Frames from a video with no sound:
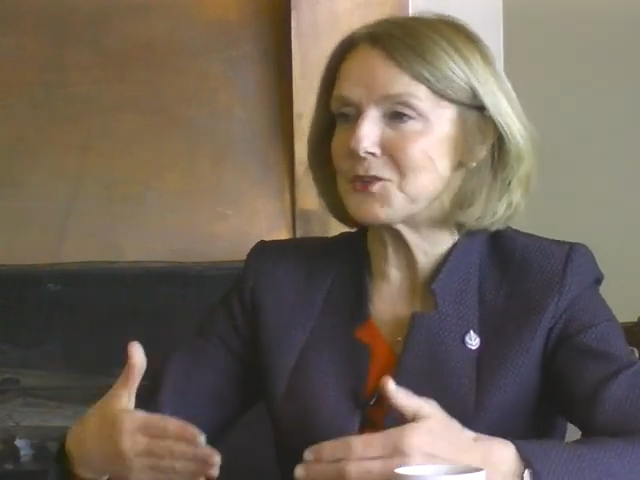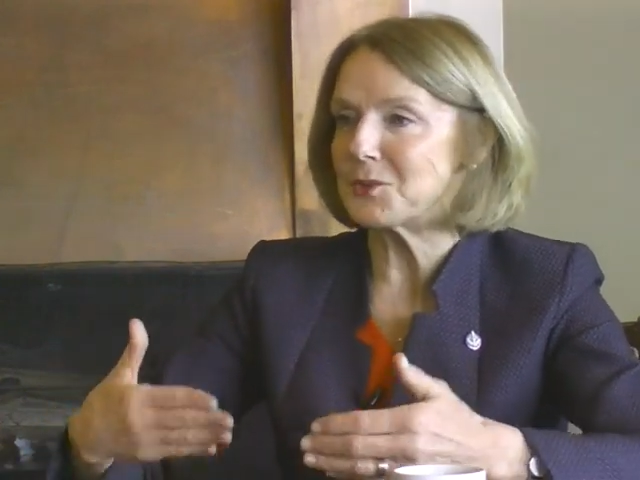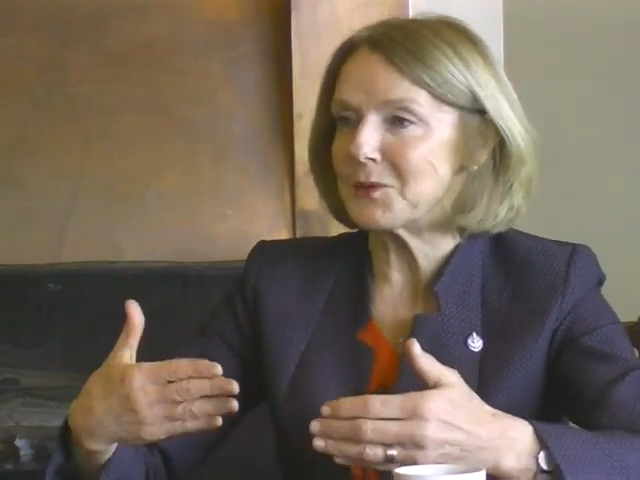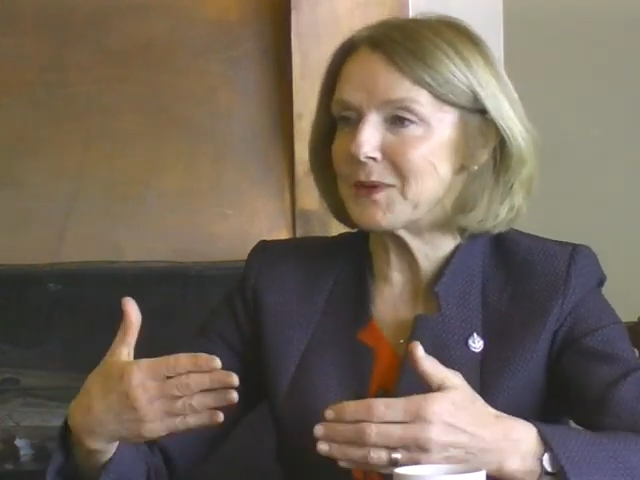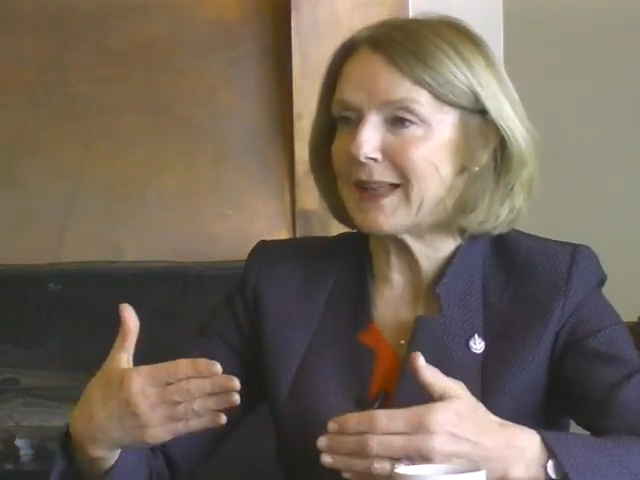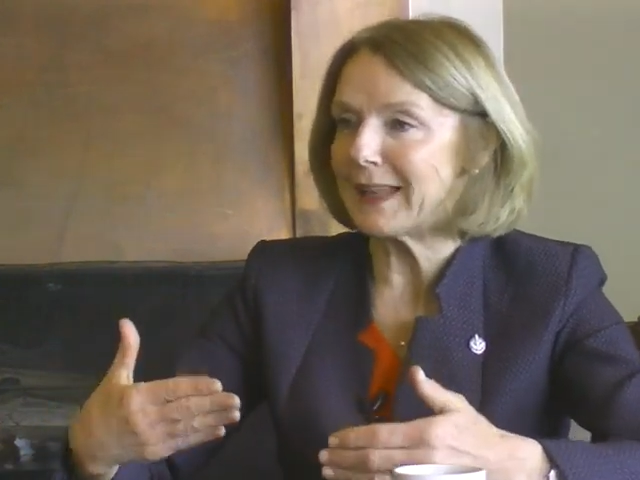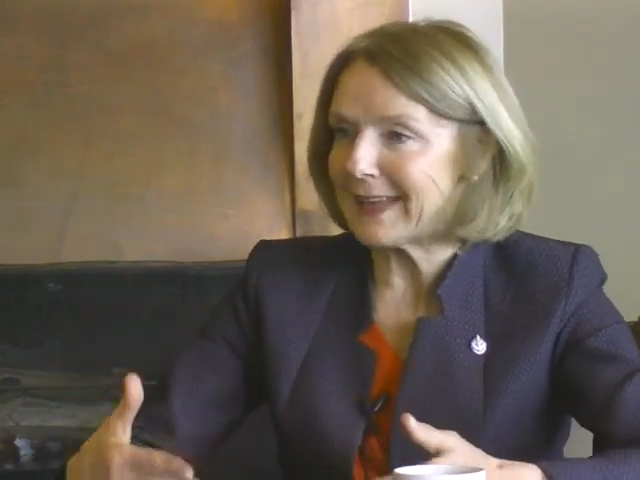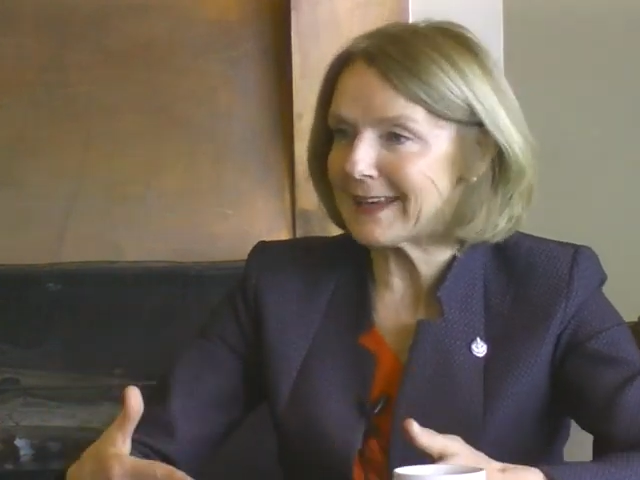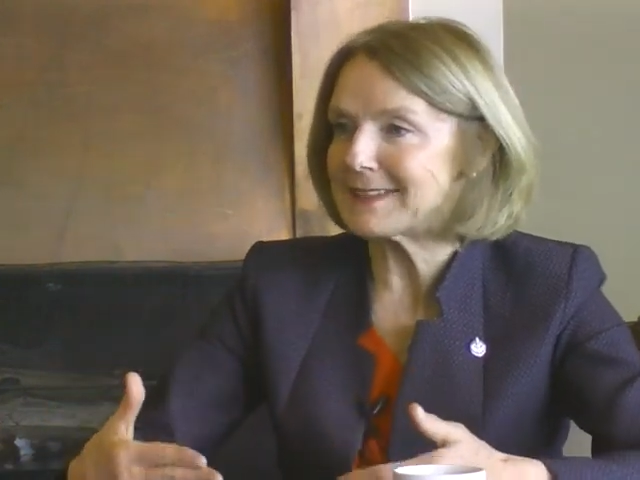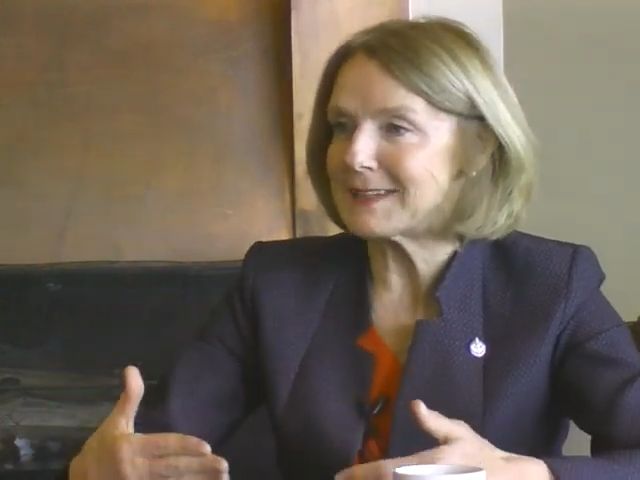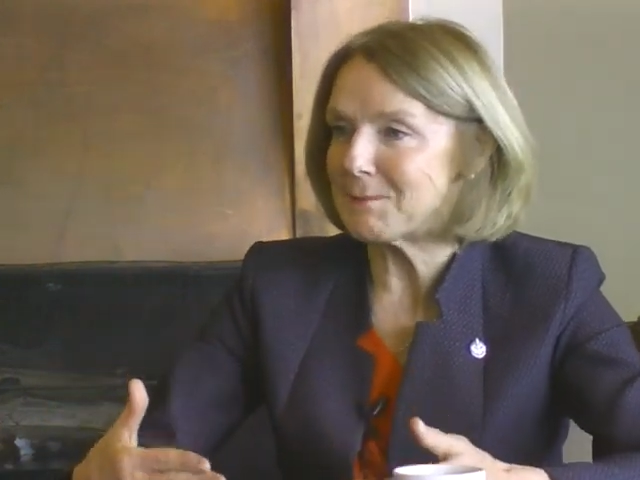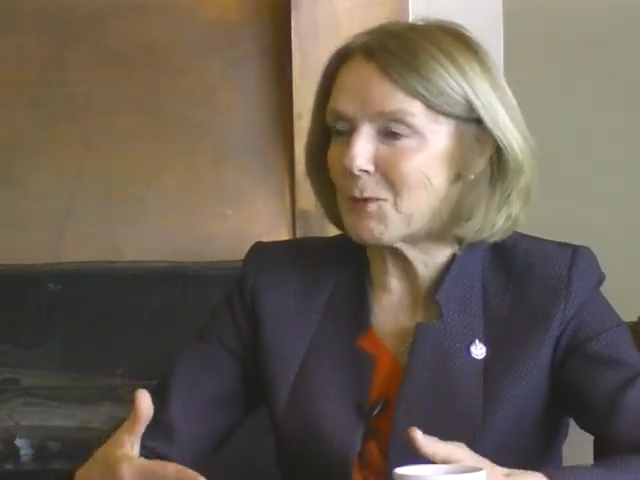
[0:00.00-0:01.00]
to
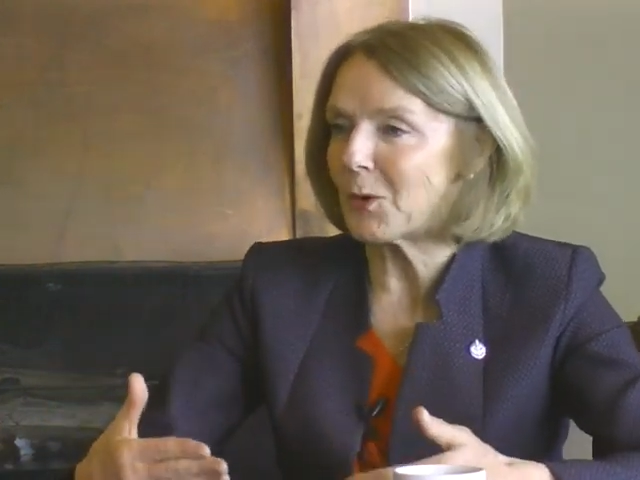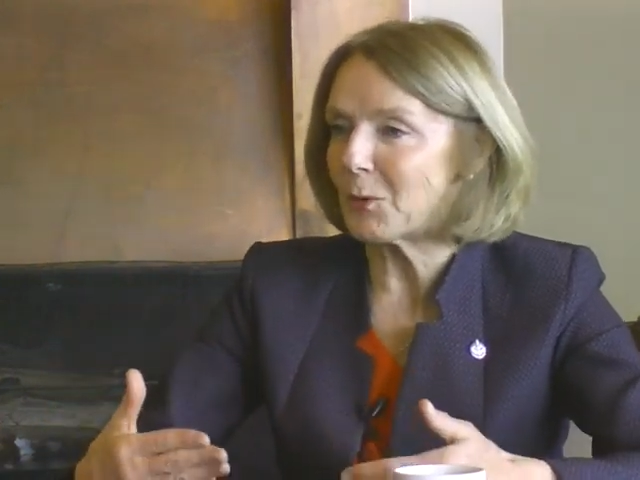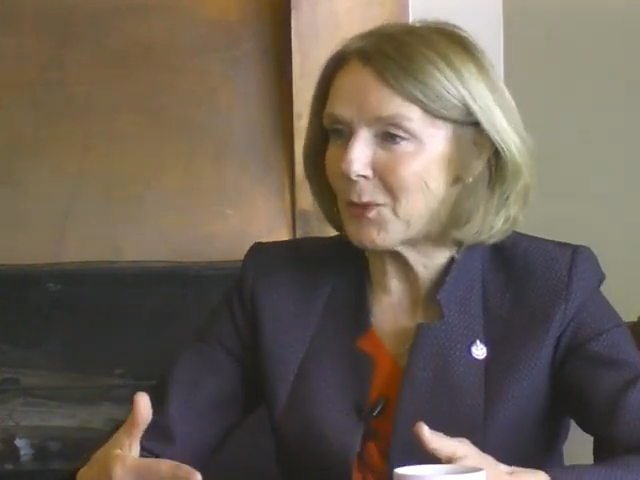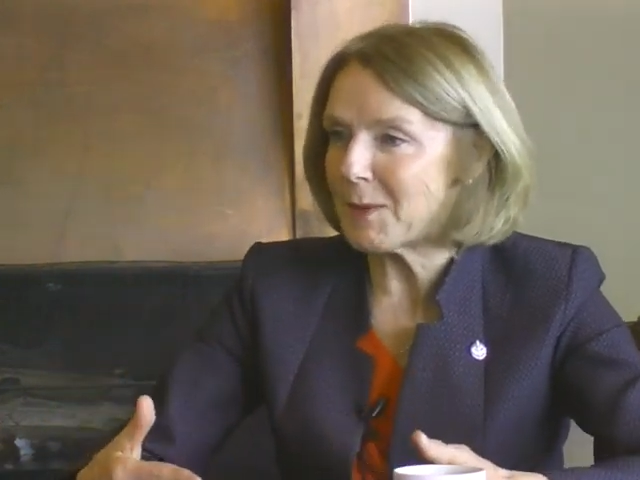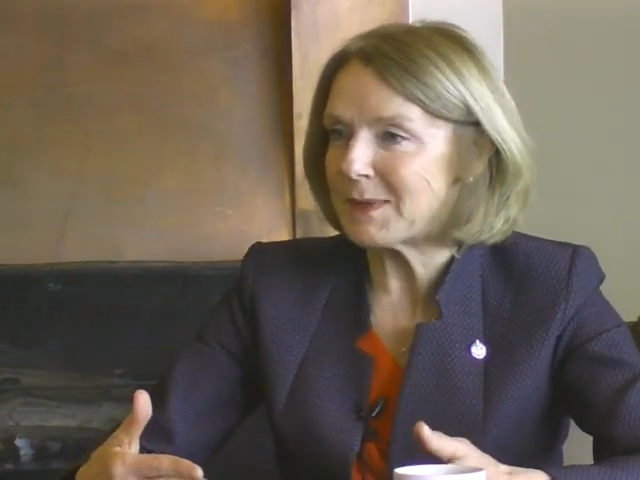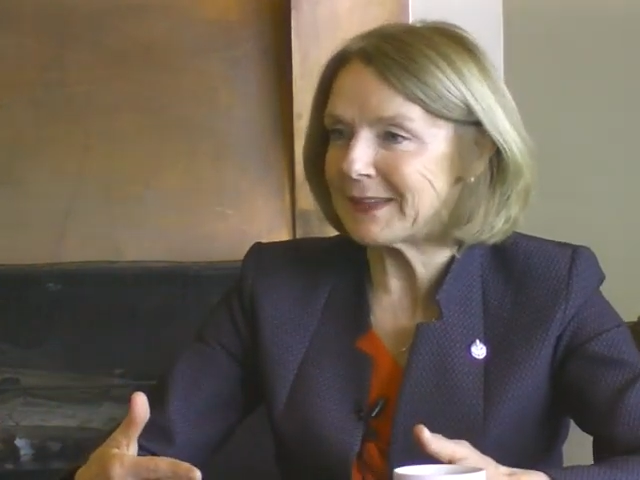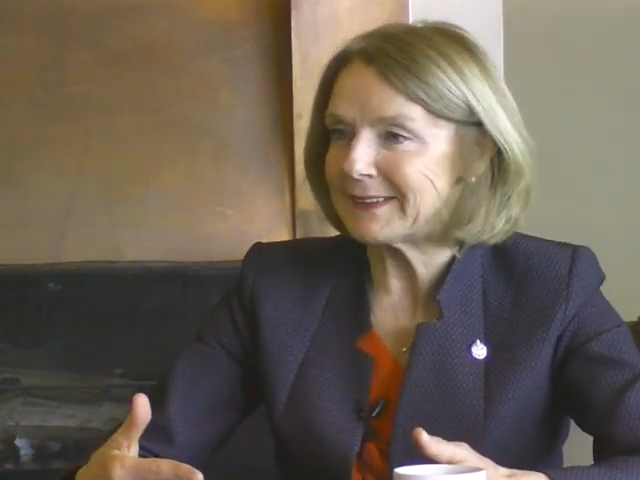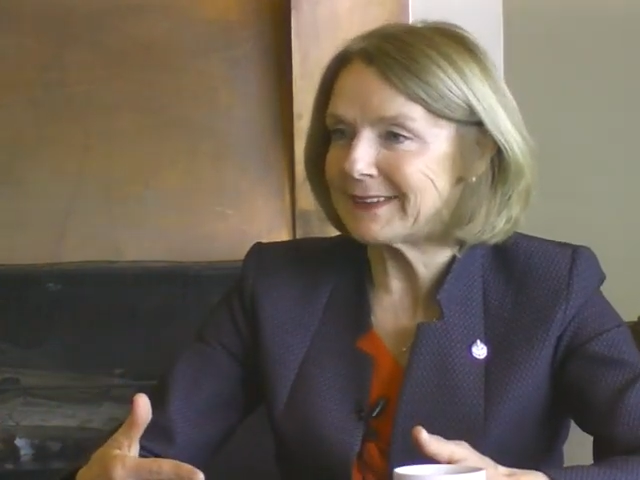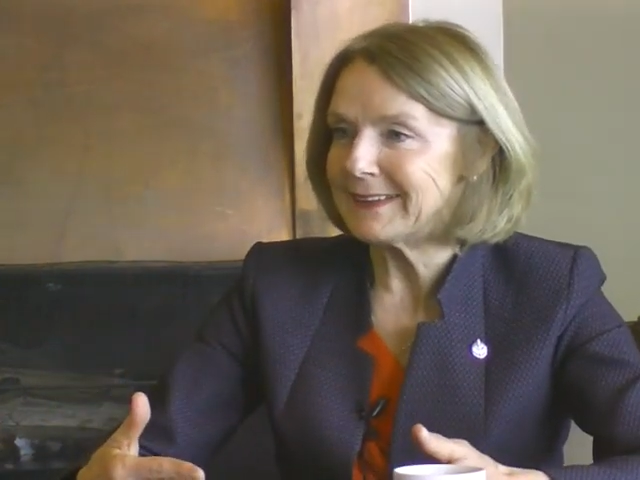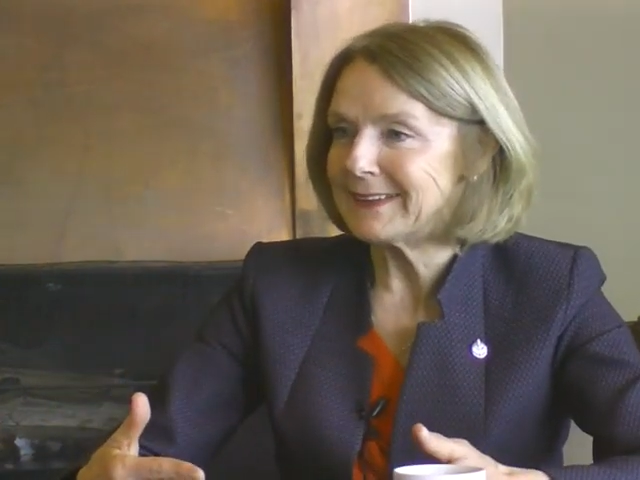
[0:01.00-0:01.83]
electing more women